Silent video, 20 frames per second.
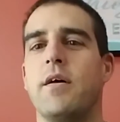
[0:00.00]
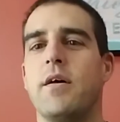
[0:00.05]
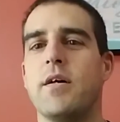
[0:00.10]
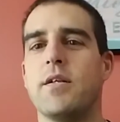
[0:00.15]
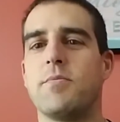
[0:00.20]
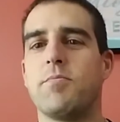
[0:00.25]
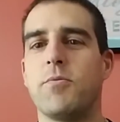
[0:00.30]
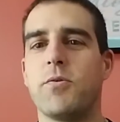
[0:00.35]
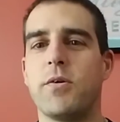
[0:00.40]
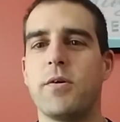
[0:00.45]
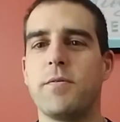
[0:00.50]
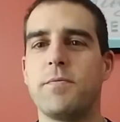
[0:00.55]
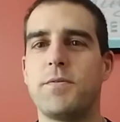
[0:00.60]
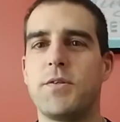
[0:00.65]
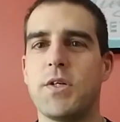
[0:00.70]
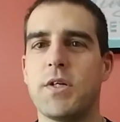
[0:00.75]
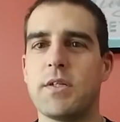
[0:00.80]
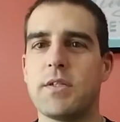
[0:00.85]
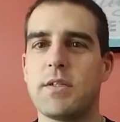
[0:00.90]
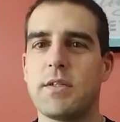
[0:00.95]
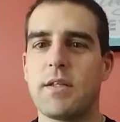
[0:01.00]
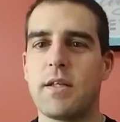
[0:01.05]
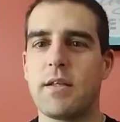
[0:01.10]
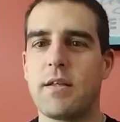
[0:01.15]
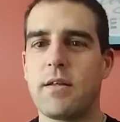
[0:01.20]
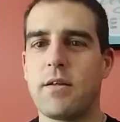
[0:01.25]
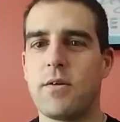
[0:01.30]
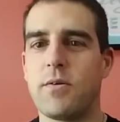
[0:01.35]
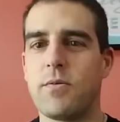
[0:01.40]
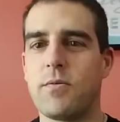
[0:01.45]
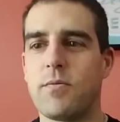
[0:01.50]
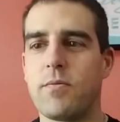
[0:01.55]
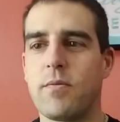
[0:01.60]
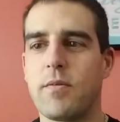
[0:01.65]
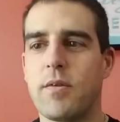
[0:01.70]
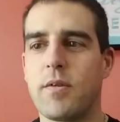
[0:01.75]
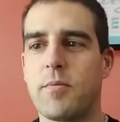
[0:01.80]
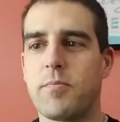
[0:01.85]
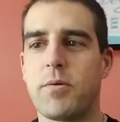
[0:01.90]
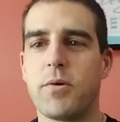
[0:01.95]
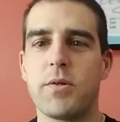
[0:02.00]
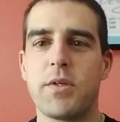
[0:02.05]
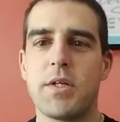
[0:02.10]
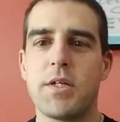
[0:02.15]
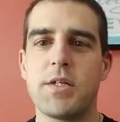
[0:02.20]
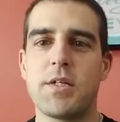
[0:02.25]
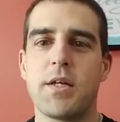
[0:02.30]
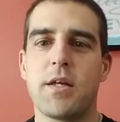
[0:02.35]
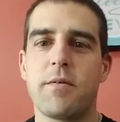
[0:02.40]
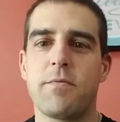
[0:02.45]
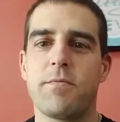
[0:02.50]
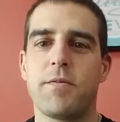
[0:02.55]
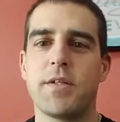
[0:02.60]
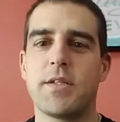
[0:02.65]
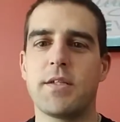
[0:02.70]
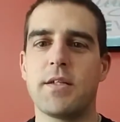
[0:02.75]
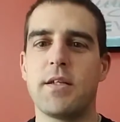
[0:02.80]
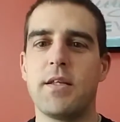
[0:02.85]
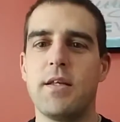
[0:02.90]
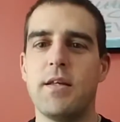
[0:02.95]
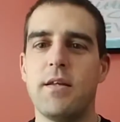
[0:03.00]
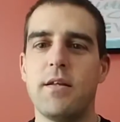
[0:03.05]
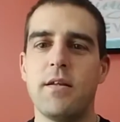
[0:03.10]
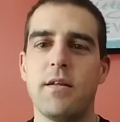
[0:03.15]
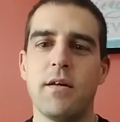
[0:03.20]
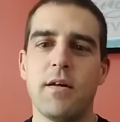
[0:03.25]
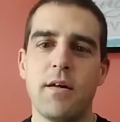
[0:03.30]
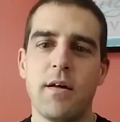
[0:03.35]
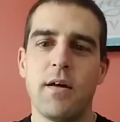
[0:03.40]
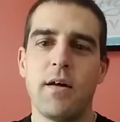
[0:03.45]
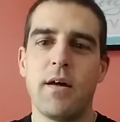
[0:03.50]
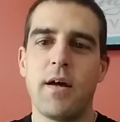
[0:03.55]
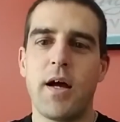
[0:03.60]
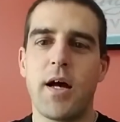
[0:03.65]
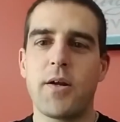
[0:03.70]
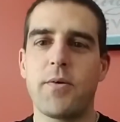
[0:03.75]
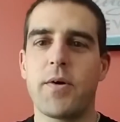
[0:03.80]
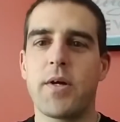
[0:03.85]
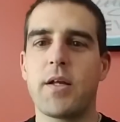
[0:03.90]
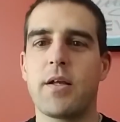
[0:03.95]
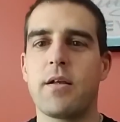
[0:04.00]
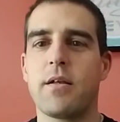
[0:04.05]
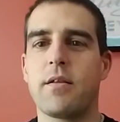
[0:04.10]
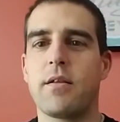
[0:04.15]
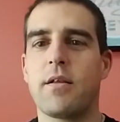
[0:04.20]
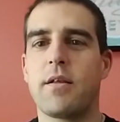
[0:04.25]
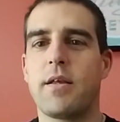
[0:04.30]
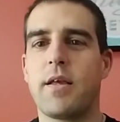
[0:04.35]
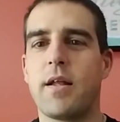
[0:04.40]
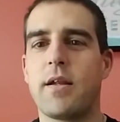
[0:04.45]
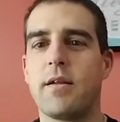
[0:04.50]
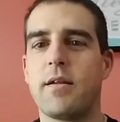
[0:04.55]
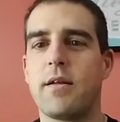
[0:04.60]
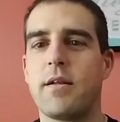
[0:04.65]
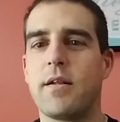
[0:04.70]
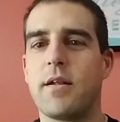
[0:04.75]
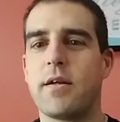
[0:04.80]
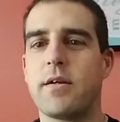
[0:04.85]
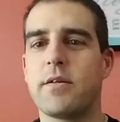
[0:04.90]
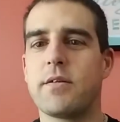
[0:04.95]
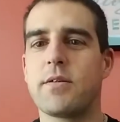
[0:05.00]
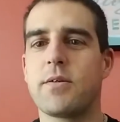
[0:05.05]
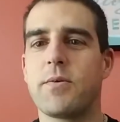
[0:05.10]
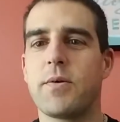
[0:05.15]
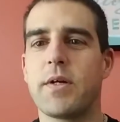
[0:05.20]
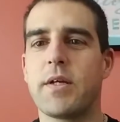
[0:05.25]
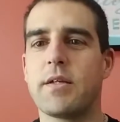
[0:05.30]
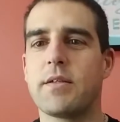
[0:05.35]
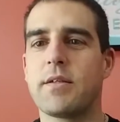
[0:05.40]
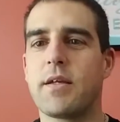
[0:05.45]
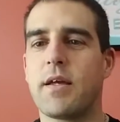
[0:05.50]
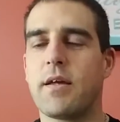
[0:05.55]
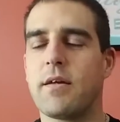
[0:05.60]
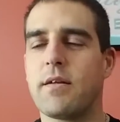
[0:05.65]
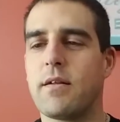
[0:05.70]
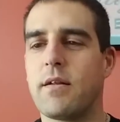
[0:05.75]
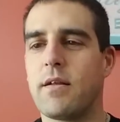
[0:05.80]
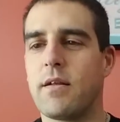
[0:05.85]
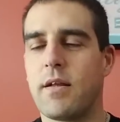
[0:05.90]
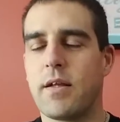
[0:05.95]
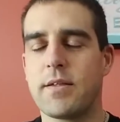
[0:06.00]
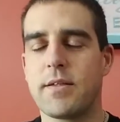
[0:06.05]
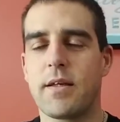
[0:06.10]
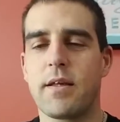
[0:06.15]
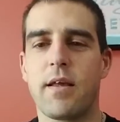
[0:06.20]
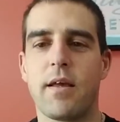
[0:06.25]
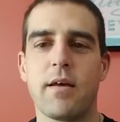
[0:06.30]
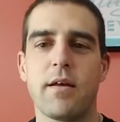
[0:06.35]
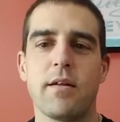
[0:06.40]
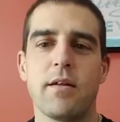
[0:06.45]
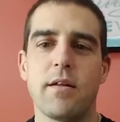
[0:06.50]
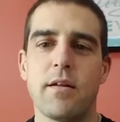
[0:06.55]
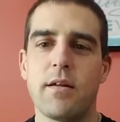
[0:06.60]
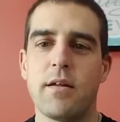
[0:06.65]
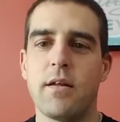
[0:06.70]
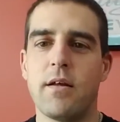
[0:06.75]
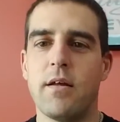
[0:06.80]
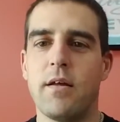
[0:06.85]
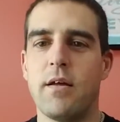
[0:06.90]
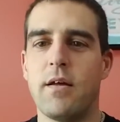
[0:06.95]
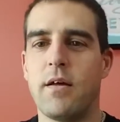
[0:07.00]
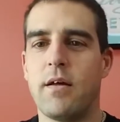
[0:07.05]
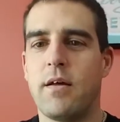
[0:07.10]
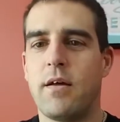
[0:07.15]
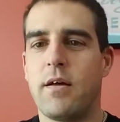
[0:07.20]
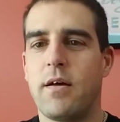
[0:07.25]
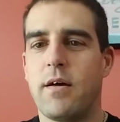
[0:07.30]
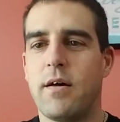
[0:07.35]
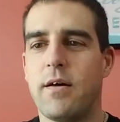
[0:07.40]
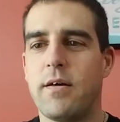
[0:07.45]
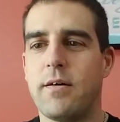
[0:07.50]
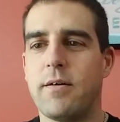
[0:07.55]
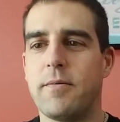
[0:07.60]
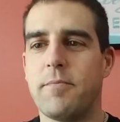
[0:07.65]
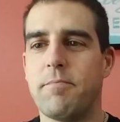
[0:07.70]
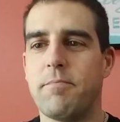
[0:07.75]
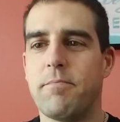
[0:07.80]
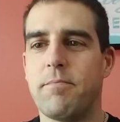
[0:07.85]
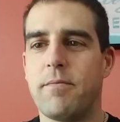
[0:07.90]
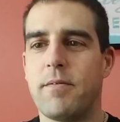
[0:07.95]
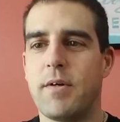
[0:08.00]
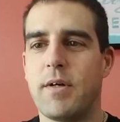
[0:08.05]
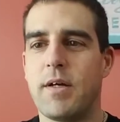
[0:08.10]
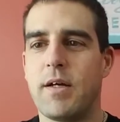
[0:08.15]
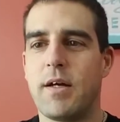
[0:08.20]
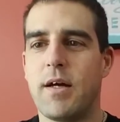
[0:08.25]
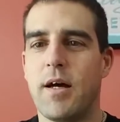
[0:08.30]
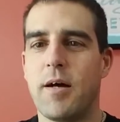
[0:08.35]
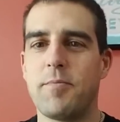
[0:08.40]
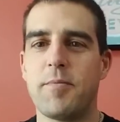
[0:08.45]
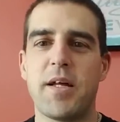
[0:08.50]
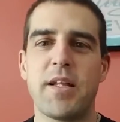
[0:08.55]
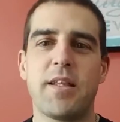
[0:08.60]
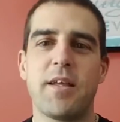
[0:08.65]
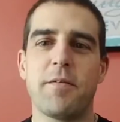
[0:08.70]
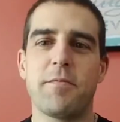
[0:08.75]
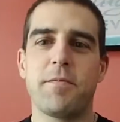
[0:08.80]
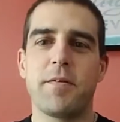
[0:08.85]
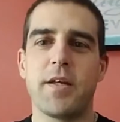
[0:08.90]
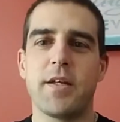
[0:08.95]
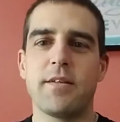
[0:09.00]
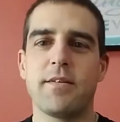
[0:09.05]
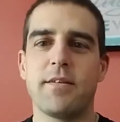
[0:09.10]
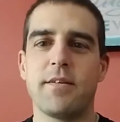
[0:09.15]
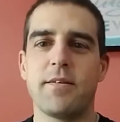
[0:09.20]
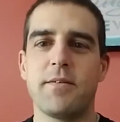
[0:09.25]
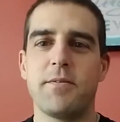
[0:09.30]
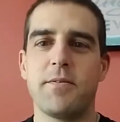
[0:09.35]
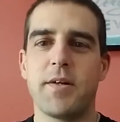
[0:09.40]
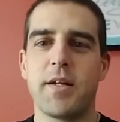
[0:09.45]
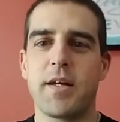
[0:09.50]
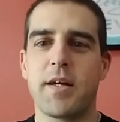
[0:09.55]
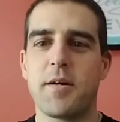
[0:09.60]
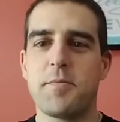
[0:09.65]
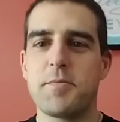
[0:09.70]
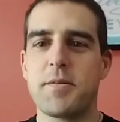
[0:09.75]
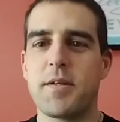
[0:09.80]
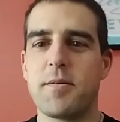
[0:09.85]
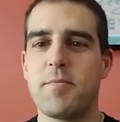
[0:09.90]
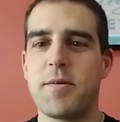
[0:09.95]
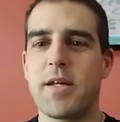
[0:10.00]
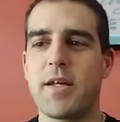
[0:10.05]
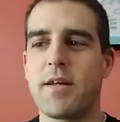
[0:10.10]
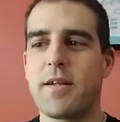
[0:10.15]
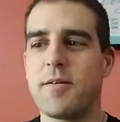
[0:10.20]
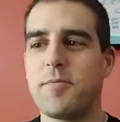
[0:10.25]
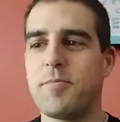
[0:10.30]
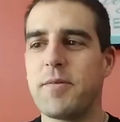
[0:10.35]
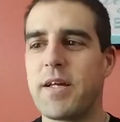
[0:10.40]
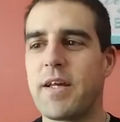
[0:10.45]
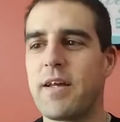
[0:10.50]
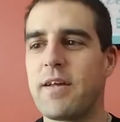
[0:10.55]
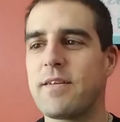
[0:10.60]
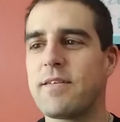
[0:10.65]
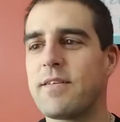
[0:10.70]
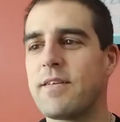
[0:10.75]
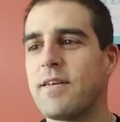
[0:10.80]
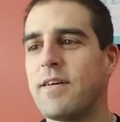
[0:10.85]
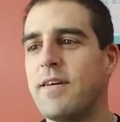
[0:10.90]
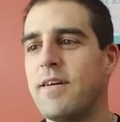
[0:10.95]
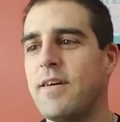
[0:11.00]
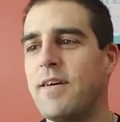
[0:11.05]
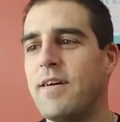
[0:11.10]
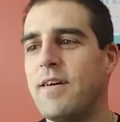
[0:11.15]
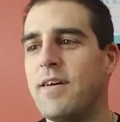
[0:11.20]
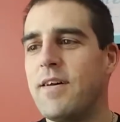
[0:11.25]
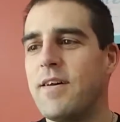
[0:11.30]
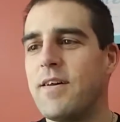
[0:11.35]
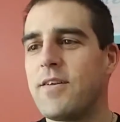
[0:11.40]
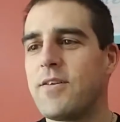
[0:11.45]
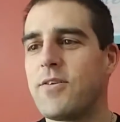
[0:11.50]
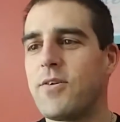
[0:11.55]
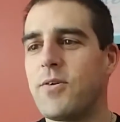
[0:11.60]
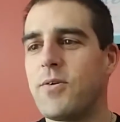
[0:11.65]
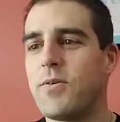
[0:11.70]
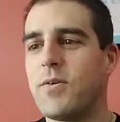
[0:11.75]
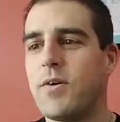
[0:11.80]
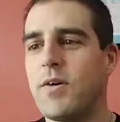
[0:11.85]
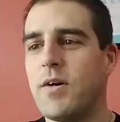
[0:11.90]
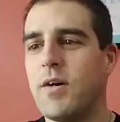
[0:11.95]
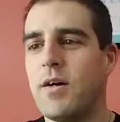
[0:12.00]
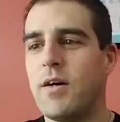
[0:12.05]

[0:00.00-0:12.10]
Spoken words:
It's more of just, the protein shake fits a need. How do I get it in there as quick as I can, and I'm not that fancy when it comes to making them, I guess. So